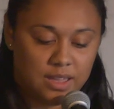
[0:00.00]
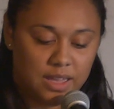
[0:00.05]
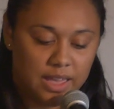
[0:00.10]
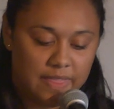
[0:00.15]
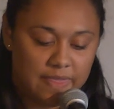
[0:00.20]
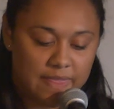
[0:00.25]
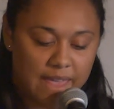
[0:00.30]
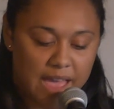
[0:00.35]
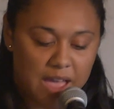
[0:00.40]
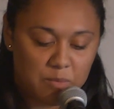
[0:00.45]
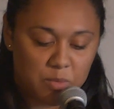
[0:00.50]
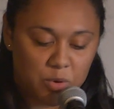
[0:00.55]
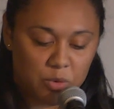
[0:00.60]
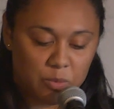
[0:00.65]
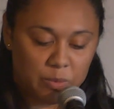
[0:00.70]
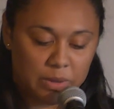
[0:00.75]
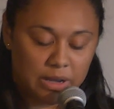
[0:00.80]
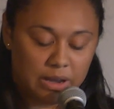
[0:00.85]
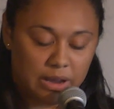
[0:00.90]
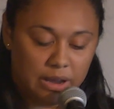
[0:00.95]
In that
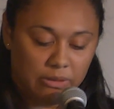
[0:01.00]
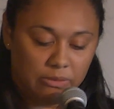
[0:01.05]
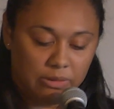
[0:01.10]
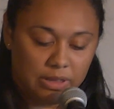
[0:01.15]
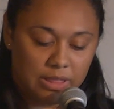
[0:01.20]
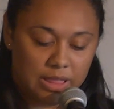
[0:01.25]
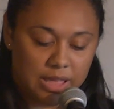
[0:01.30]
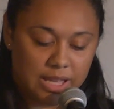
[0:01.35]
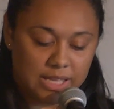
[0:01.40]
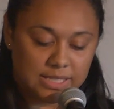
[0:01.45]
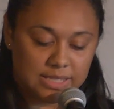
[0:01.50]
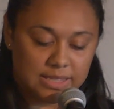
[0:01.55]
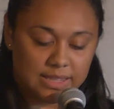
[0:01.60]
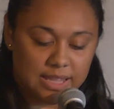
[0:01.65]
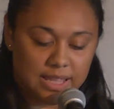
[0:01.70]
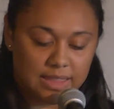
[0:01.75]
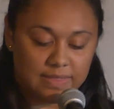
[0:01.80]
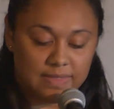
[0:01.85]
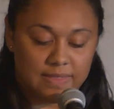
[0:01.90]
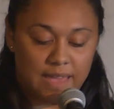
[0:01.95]
moment, I realized
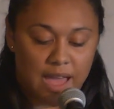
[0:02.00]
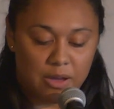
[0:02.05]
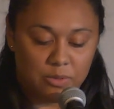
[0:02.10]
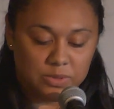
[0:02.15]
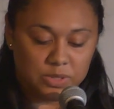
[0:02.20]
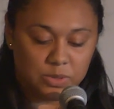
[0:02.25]
that that